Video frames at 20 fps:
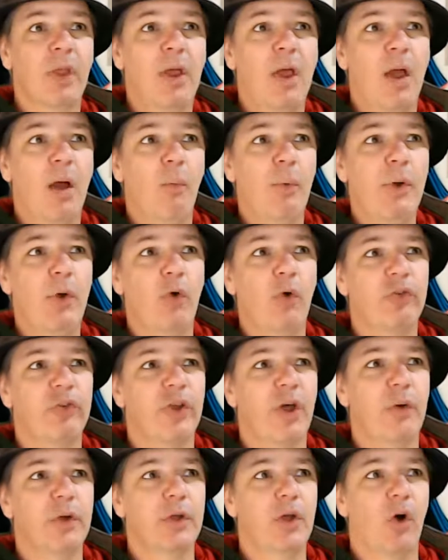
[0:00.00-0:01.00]
We
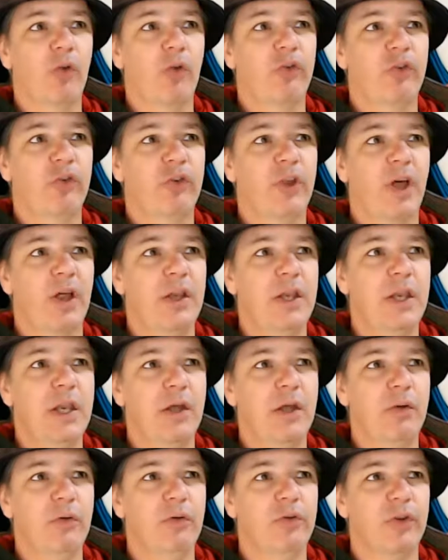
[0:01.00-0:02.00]
also got
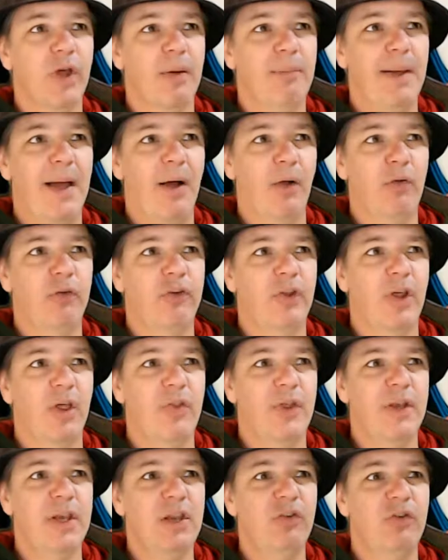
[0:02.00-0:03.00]
news about
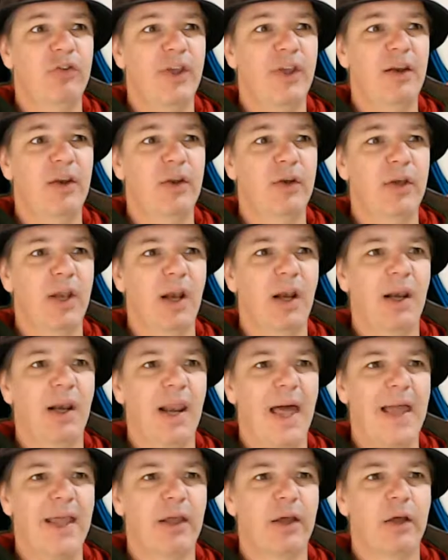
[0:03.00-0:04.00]
the New Zealand
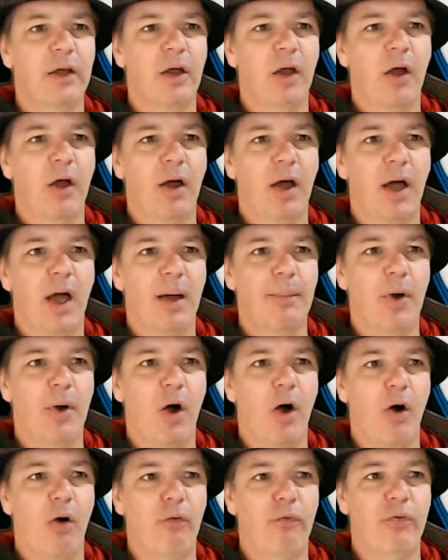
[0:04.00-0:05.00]
leg
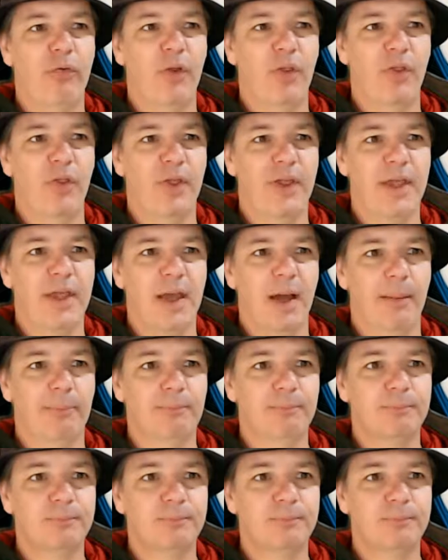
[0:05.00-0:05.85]
of the